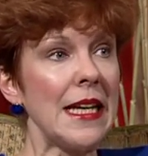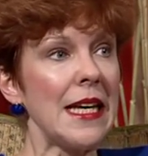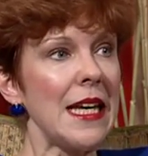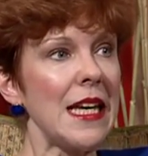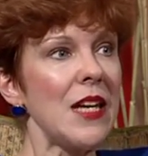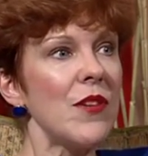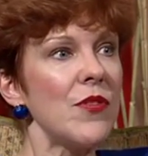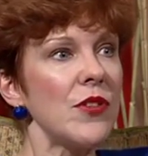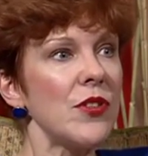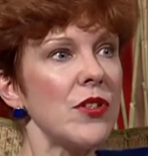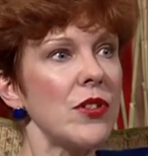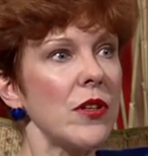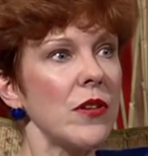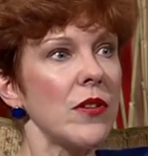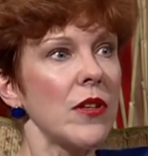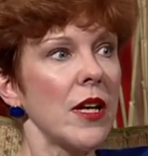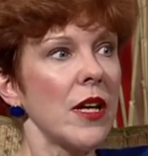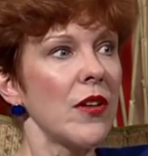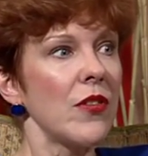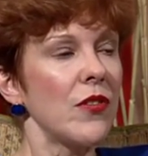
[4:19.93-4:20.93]
Even
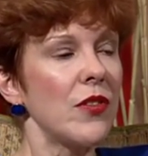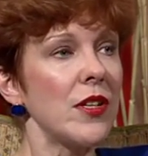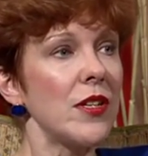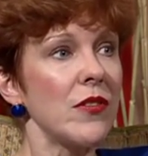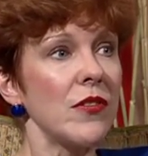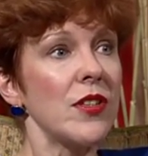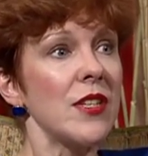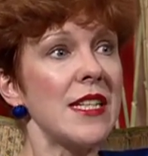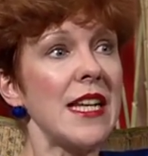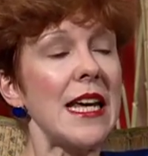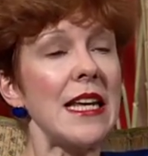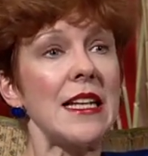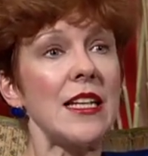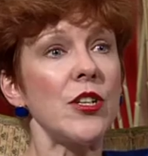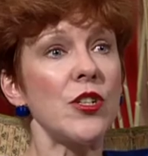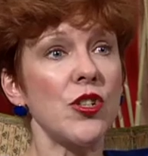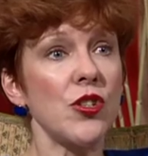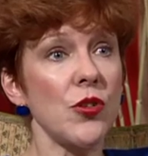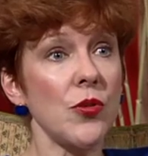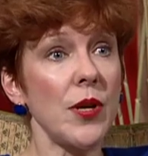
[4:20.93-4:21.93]
the daily
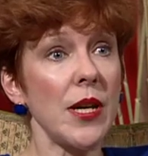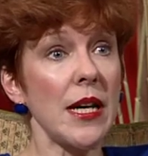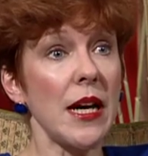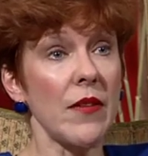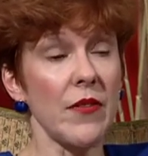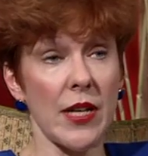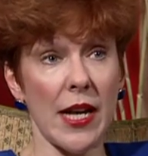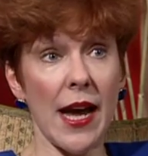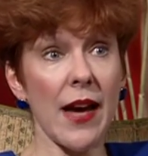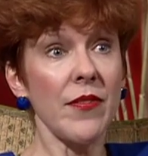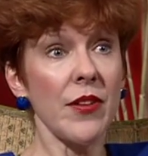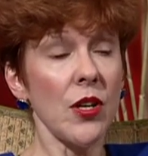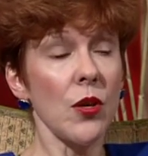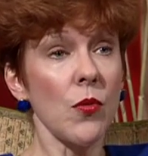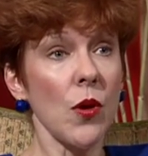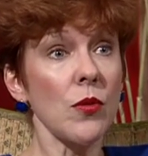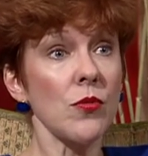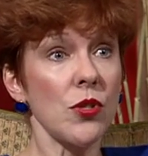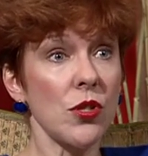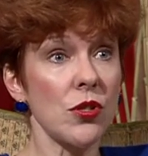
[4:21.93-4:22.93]
shooting of it, having your
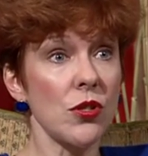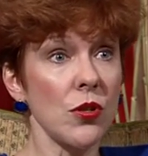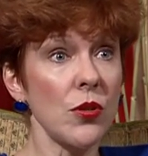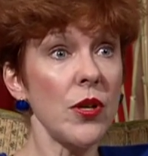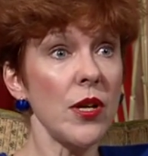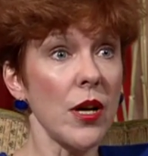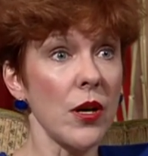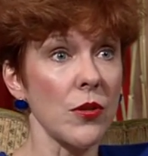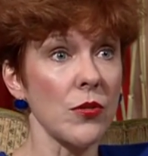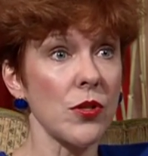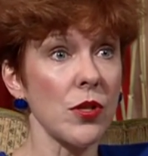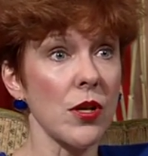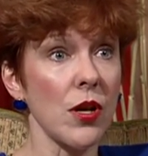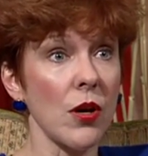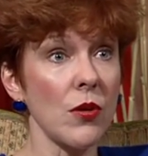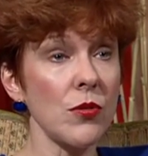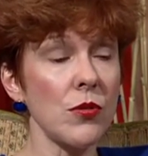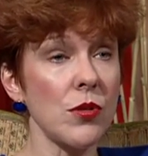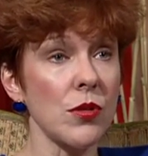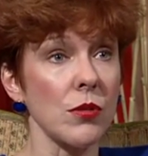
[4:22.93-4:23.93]
own studio to
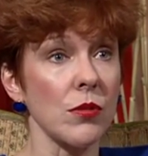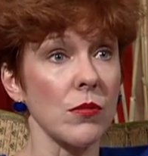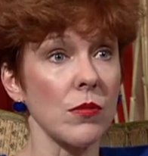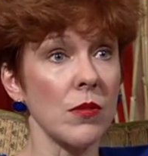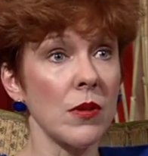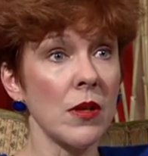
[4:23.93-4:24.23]
go to,